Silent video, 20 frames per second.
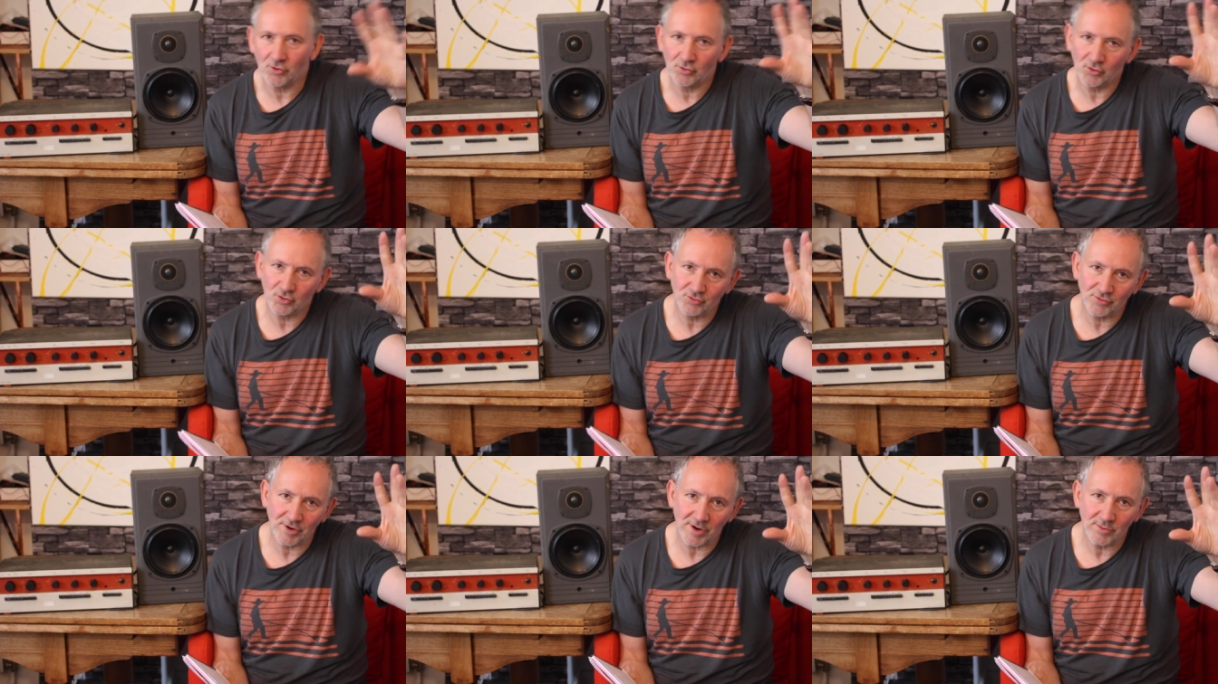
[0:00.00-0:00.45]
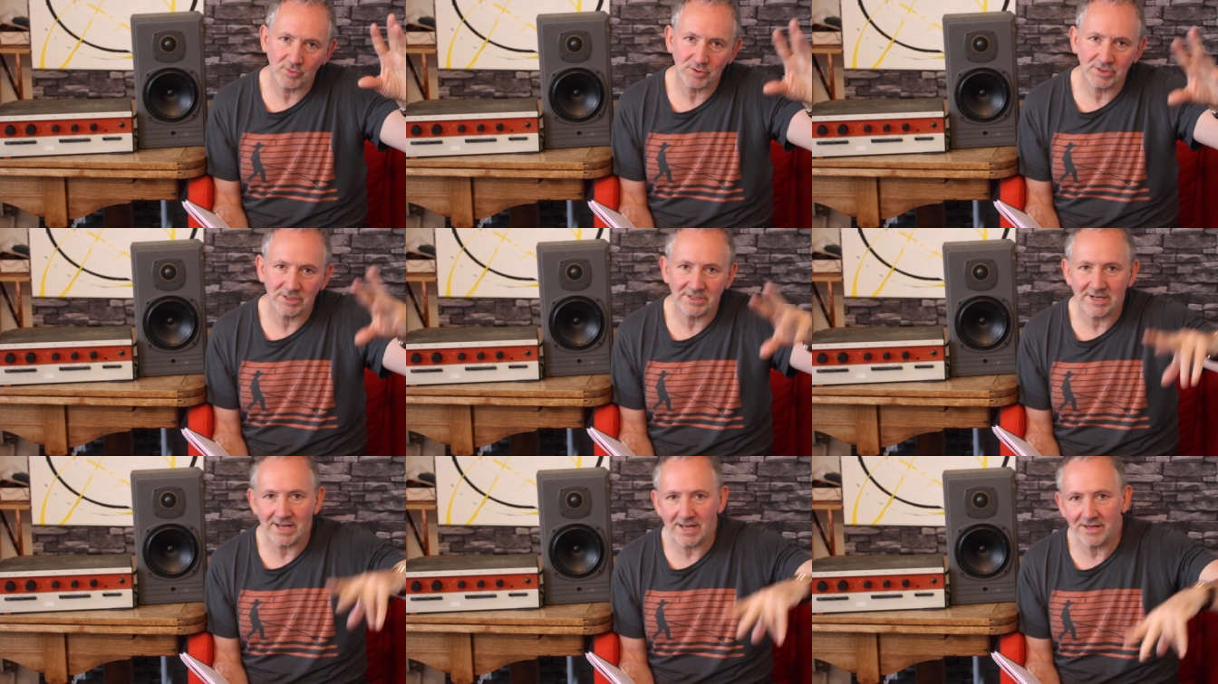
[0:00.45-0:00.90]
or the treble
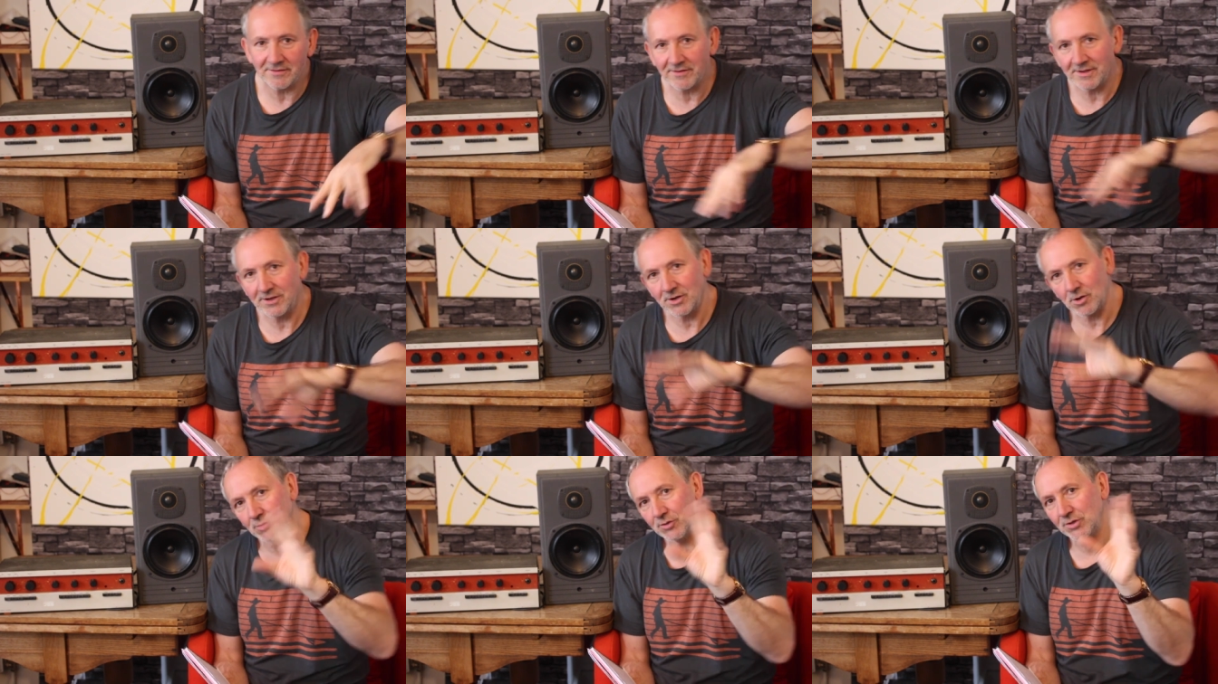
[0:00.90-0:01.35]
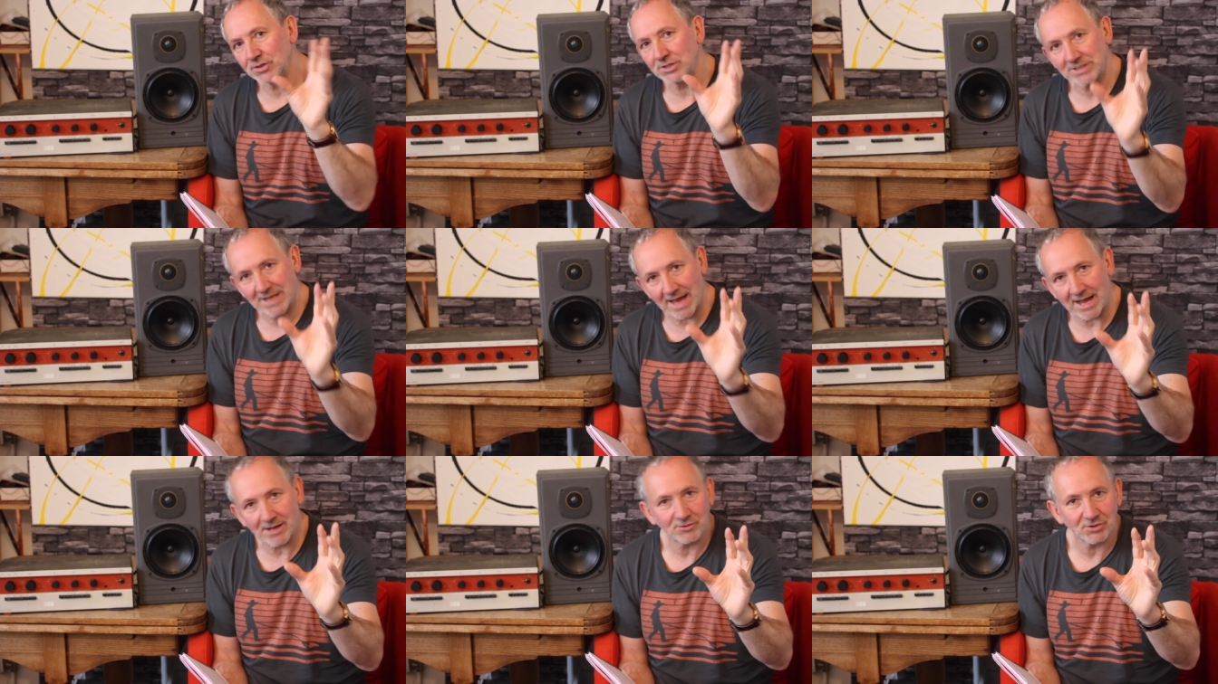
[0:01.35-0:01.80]
didn't anything, or the
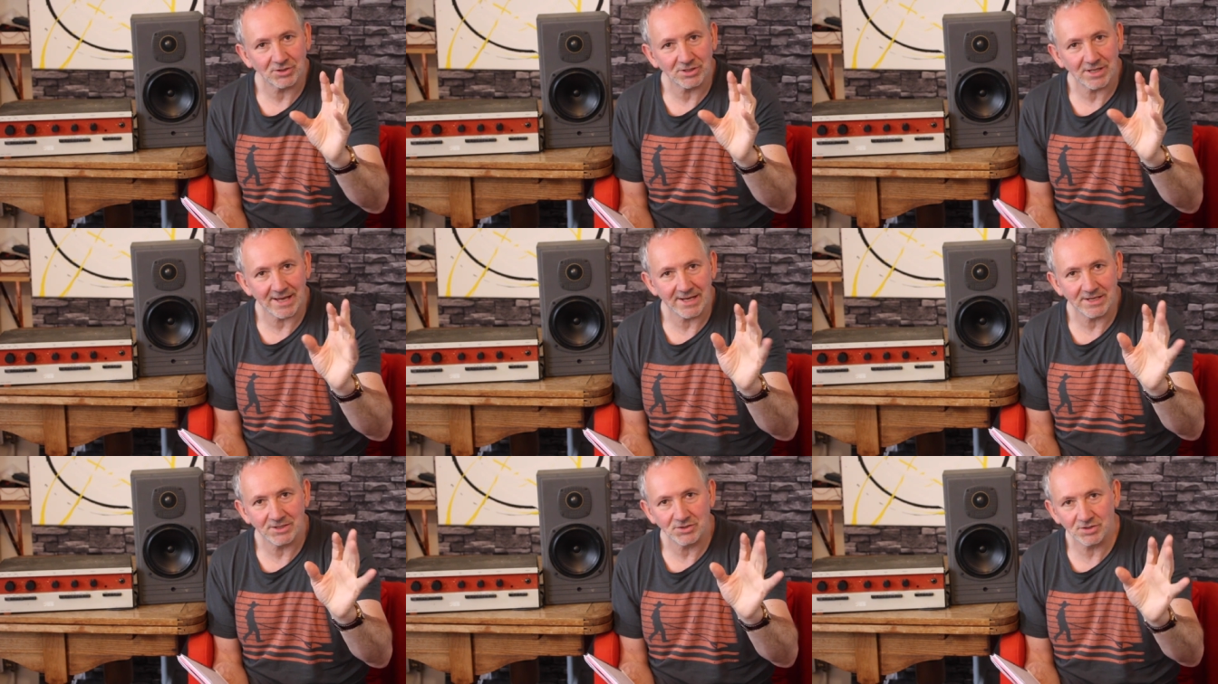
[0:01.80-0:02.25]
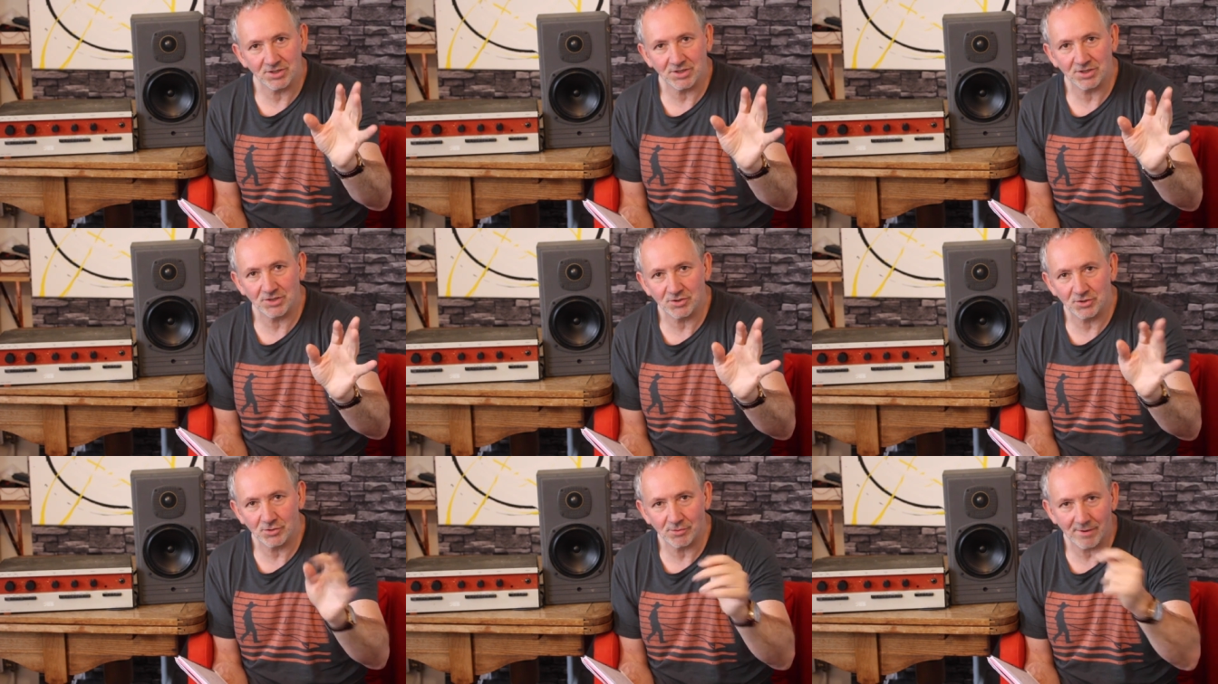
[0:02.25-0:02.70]
soundstage
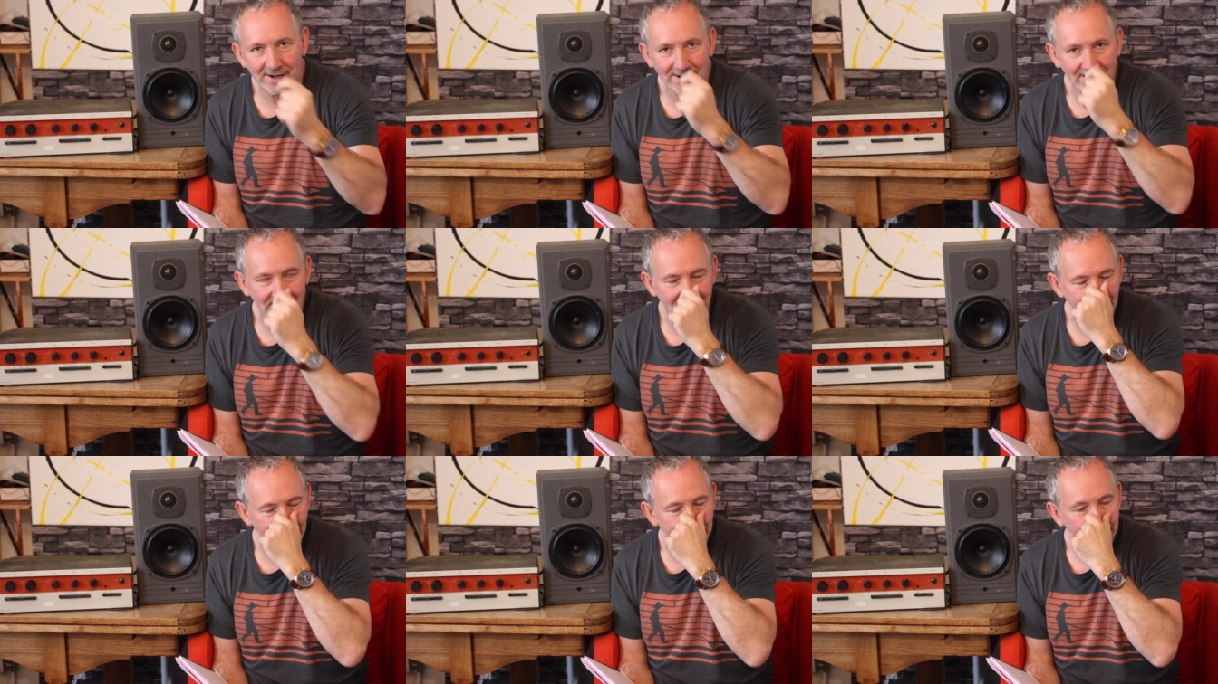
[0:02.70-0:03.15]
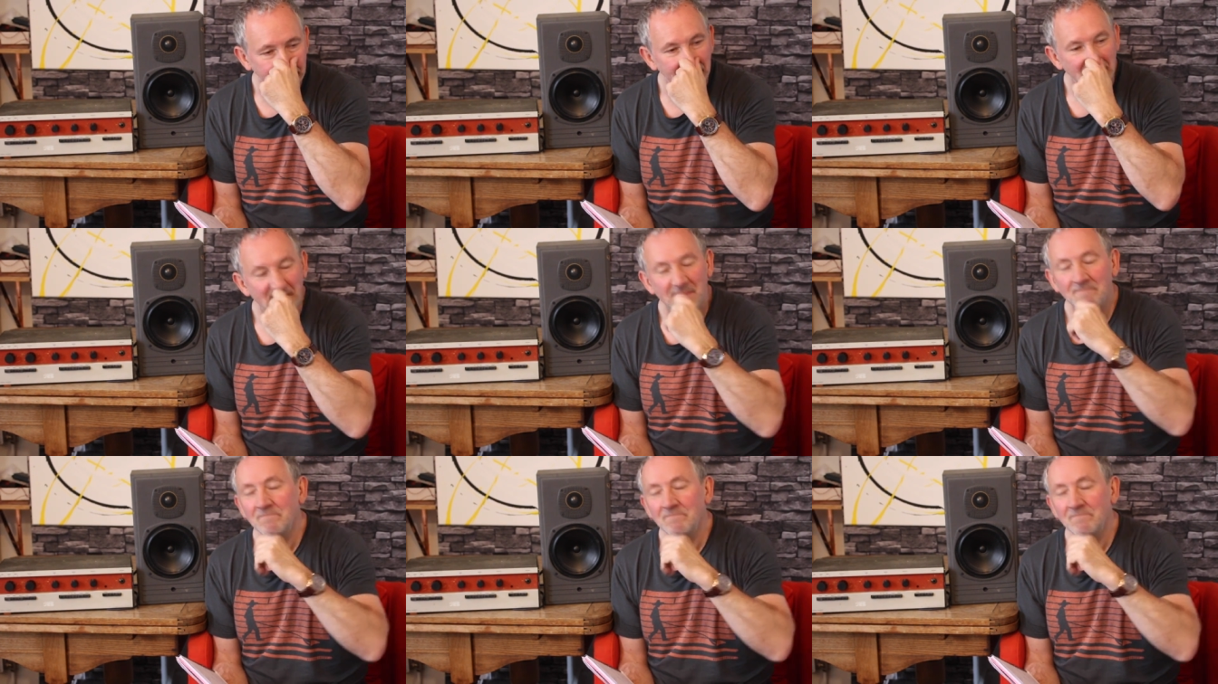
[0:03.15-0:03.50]
didn't do anything.